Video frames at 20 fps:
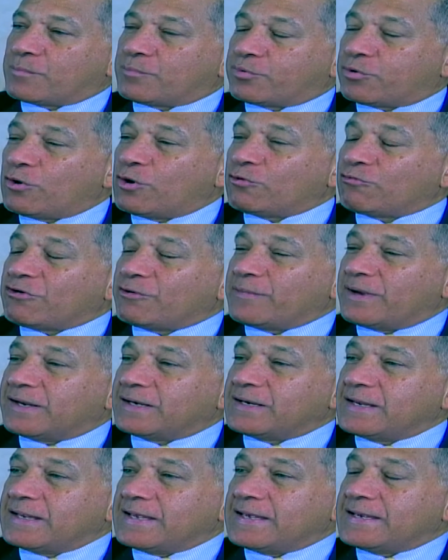
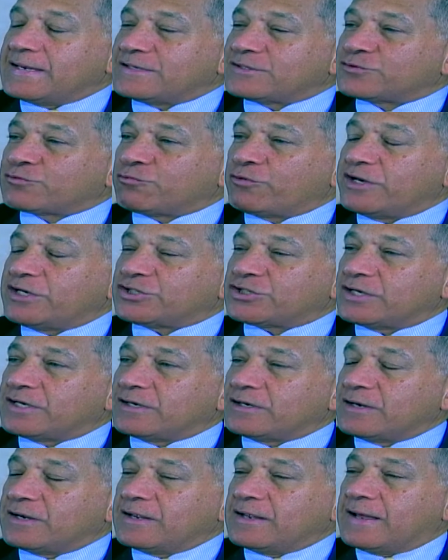programming is
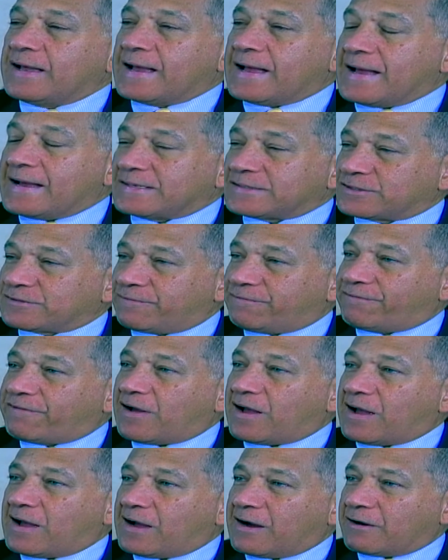reaching as
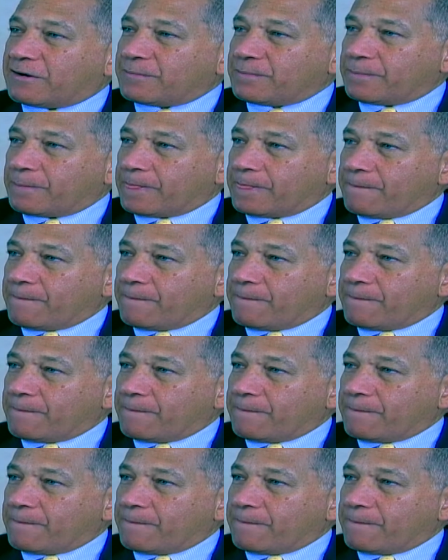far